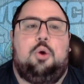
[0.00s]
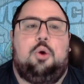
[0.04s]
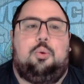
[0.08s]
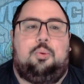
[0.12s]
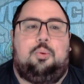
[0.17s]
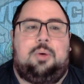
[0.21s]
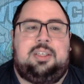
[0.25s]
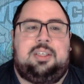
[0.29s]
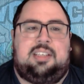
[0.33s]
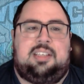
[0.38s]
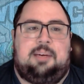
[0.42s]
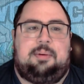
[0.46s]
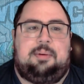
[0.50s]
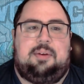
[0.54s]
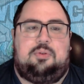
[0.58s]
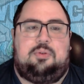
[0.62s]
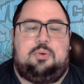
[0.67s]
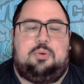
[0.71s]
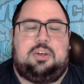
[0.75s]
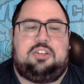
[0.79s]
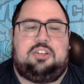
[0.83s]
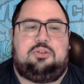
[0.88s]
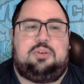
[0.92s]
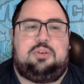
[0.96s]
What's up,
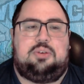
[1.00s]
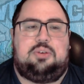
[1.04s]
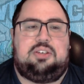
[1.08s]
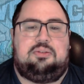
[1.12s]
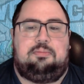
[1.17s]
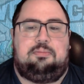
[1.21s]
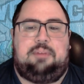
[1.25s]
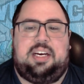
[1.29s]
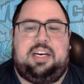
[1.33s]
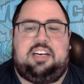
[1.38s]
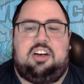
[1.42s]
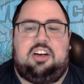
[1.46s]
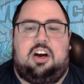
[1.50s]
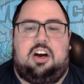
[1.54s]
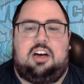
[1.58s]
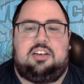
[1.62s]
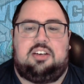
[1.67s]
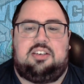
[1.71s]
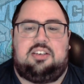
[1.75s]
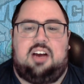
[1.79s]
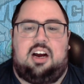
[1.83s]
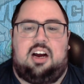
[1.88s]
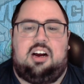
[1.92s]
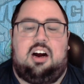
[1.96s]
everyone? It's Chris from
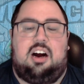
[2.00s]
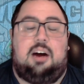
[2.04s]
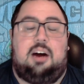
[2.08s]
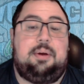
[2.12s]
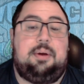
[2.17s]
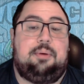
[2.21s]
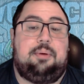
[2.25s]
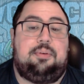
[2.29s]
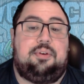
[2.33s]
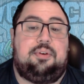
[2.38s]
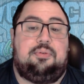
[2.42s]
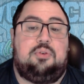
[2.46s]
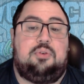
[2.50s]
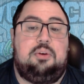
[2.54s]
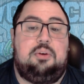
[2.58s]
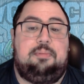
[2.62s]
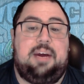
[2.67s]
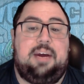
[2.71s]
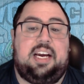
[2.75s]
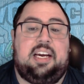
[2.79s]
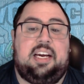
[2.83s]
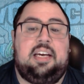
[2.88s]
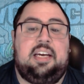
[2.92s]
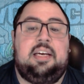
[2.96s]
PickDawgz.com here with your free
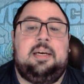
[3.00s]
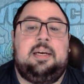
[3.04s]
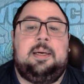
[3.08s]
pick